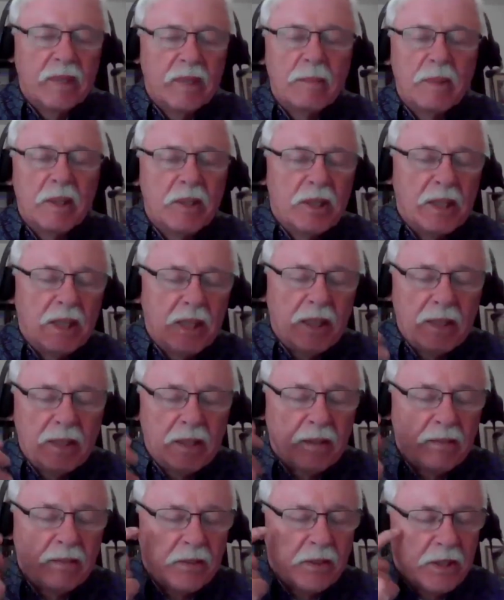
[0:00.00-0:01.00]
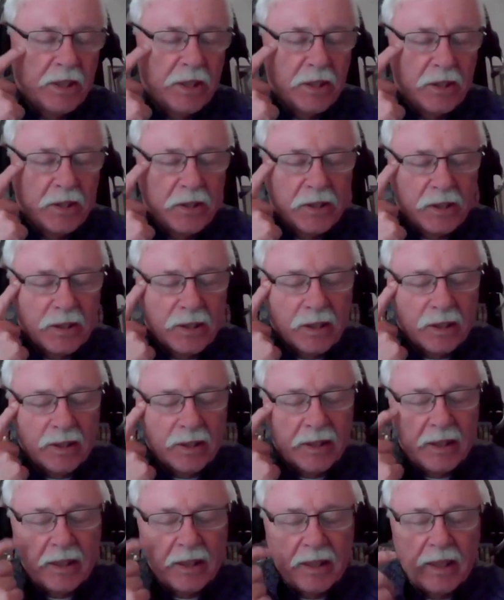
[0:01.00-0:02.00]
been digging there for years and
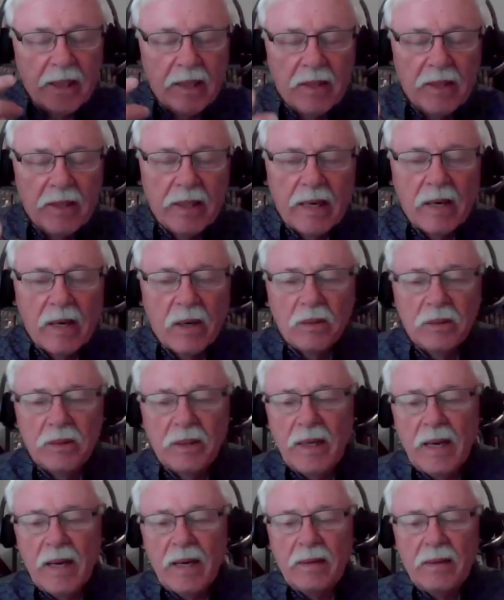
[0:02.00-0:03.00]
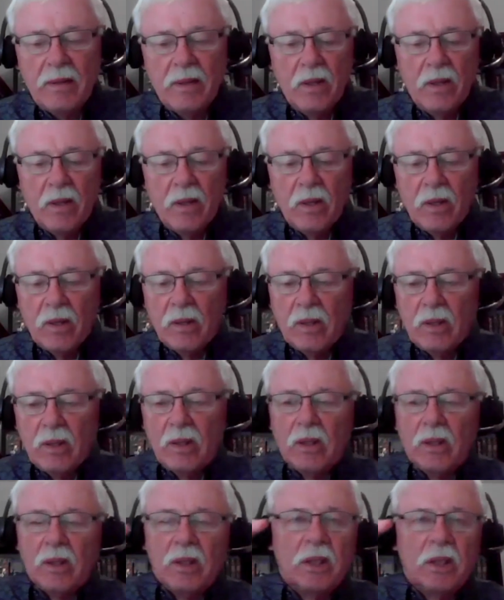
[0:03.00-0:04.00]
cleaning the area out. And they had
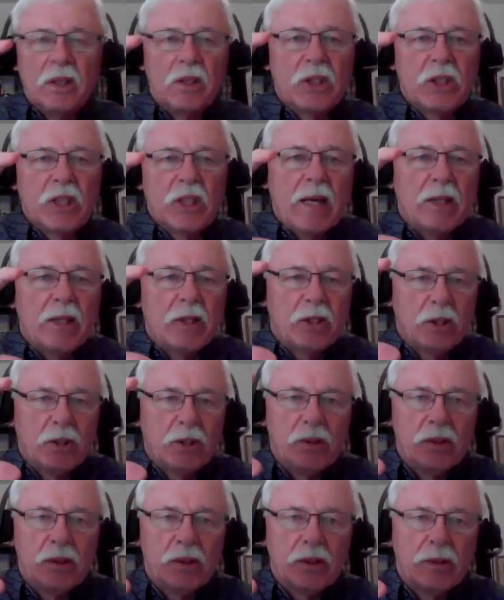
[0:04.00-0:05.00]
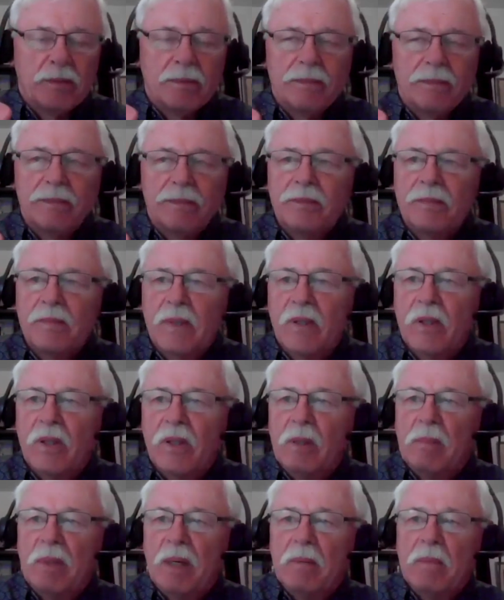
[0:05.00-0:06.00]
little statues.
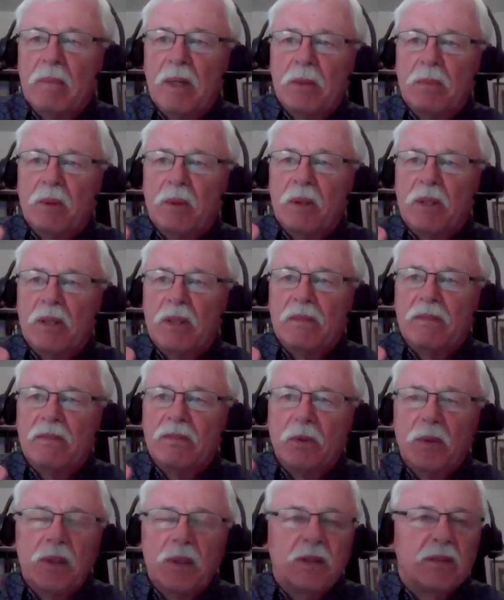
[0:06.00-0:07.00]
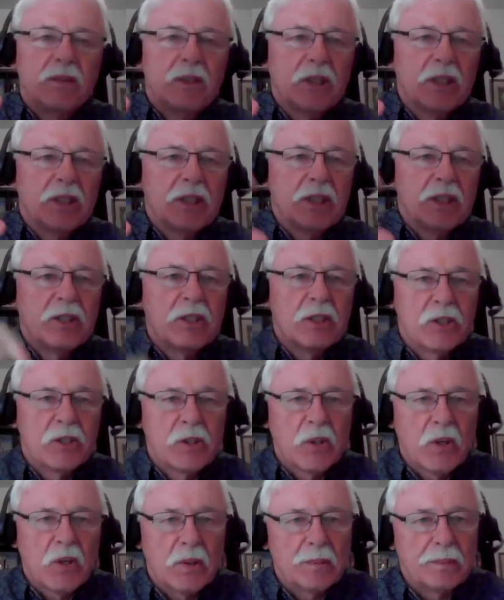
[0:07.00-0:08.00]
Couldn't have been much more than 4 to 6 inches
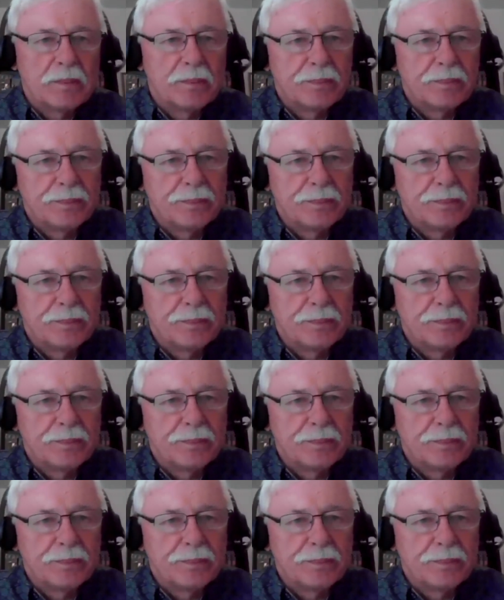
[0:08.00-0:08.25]
tall.